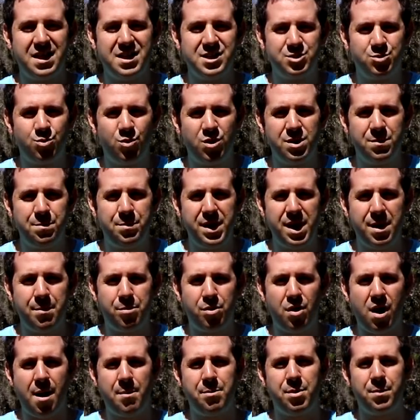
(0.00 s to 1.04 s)
this wouldn't be a
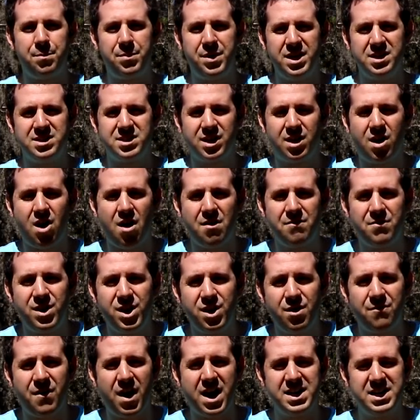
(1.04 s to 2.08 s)
proper pizza car
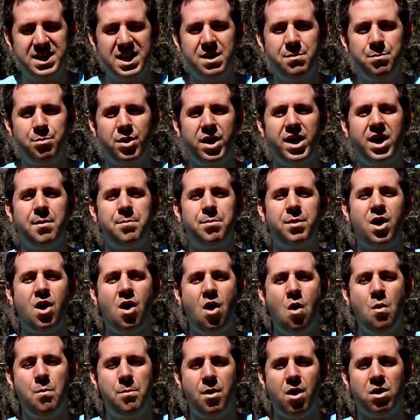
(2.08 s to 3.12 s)
video if I didn't bring up
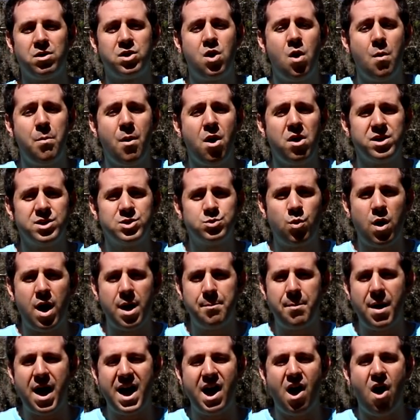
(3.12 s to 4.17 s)
Copart. Copart is where
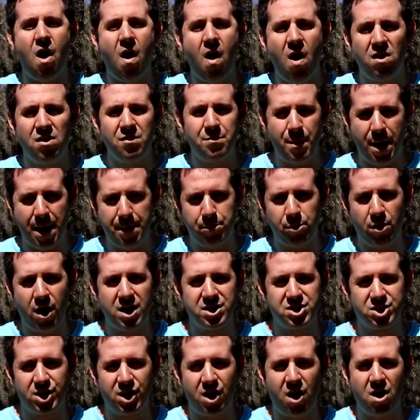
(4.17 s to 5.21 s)
I buy all of my
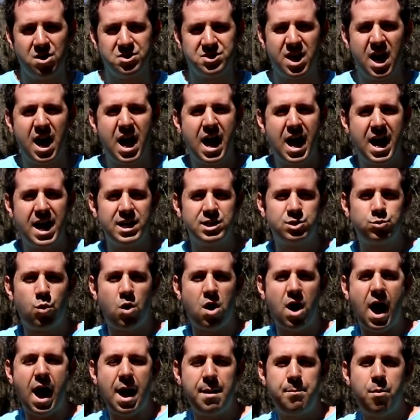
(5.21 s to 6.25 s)
project cars, and it's
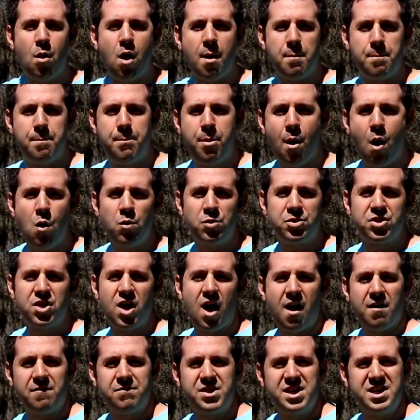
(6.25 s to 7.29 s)
where I bought both
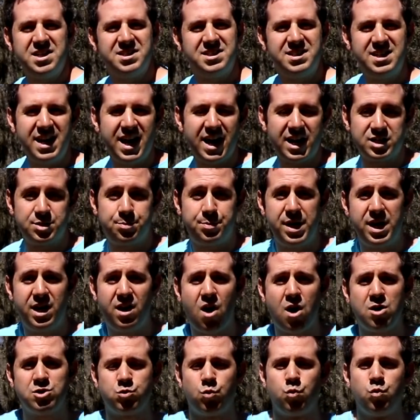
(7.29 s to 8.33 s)
of these DXP
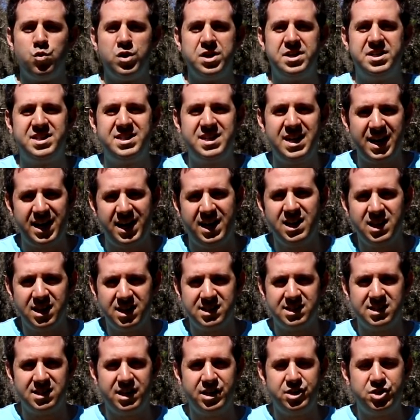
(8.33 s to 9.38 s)
cars
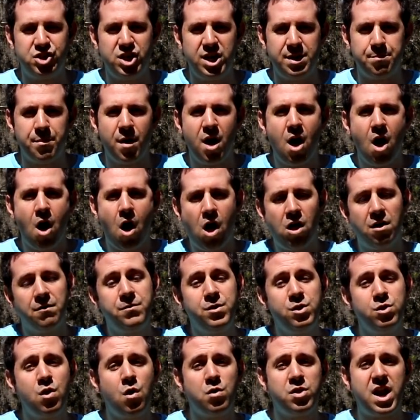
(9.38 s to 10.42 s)
ridiculously cheap. All of
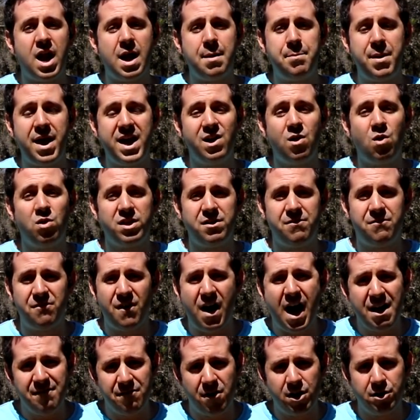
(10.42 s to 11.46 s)
you know that I paid only
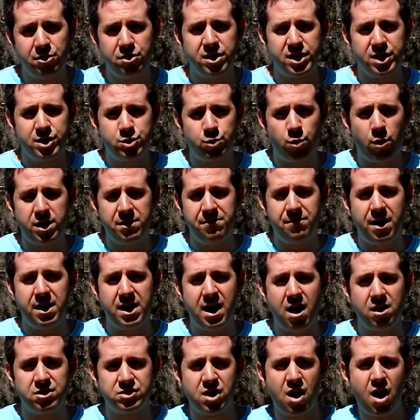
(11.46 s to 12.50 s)

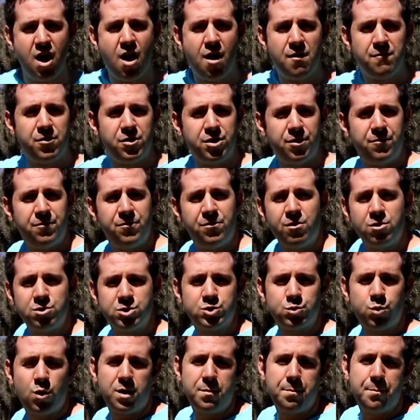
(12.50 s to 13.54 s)
$525 for the
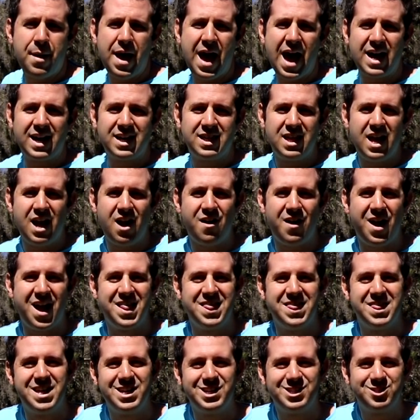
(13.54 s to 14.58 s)
first one back there,
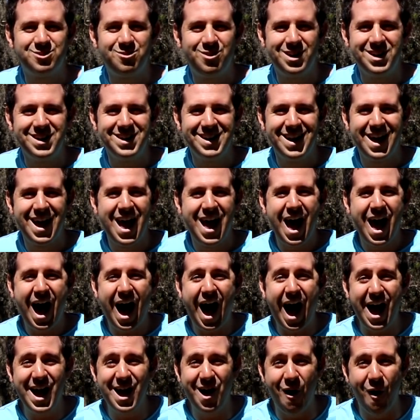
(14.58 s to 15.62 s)
and this one,
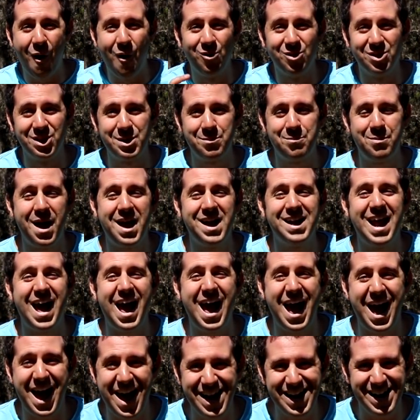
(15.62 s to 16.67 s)
I only paid
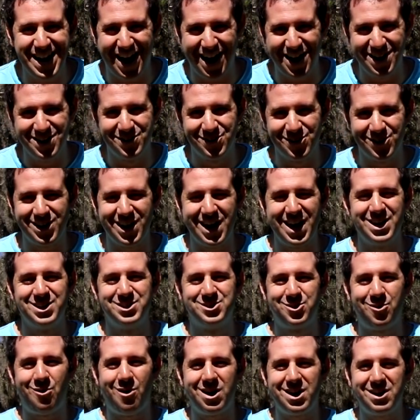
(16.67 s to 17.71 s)

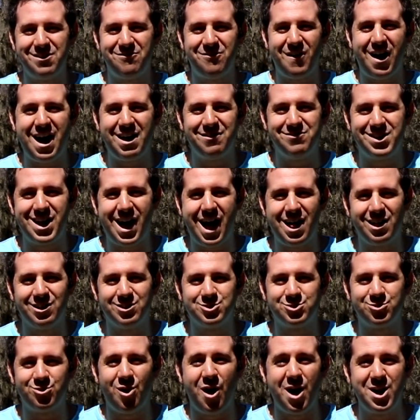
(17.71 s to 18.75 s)

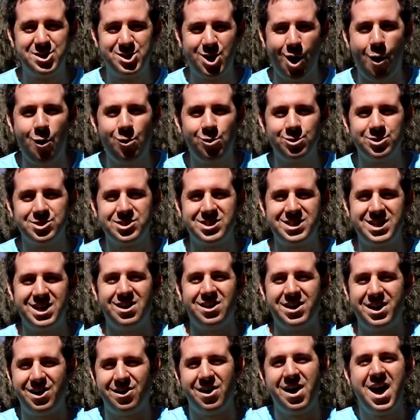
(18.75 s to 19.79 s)
$825 for a total
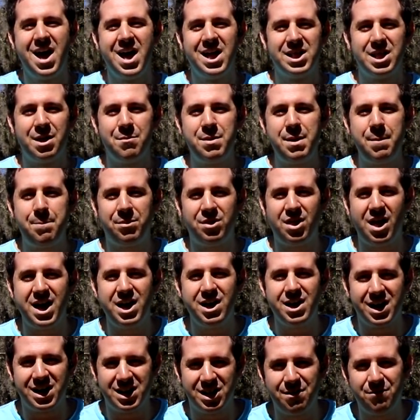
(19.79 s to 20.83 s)
steal. Here, let me play
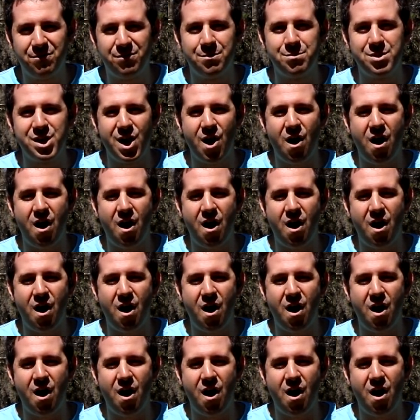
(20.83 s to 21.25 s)
you a clip from the